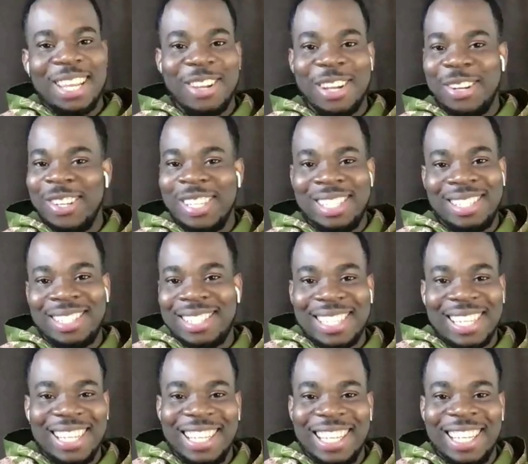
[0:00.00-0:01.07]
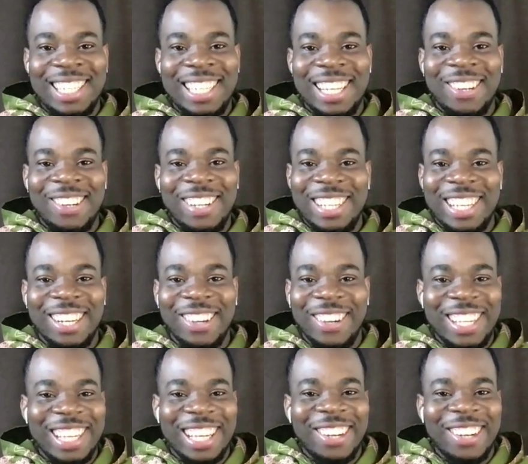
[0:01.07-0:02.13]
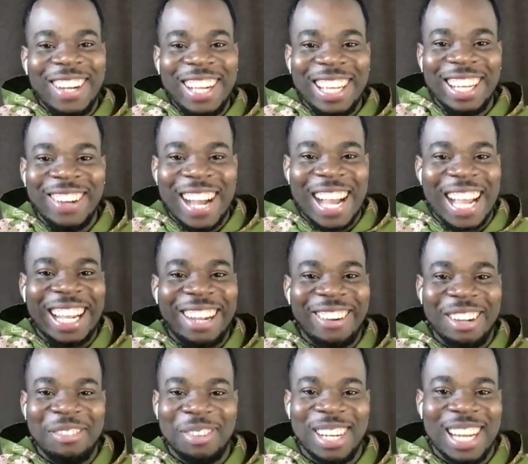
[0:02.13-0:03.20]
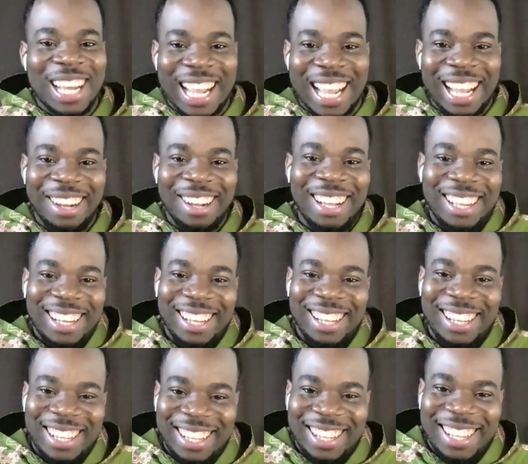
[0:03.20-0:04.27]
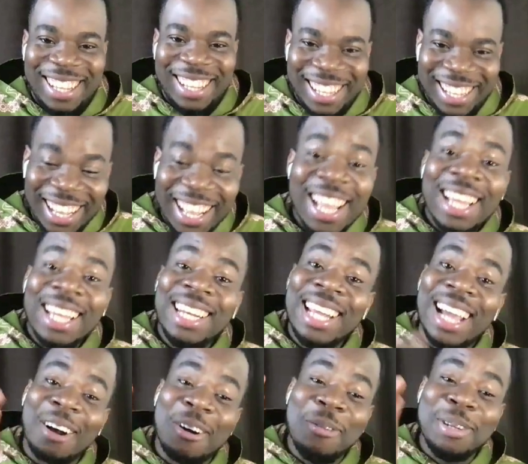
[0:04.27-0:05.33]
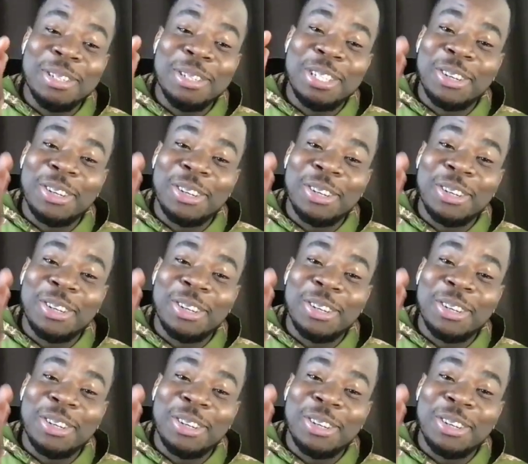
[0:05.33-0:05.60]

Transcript: even if it's like you're not, you you're not, you're not, you're not, you're not agree for that kind. Of no,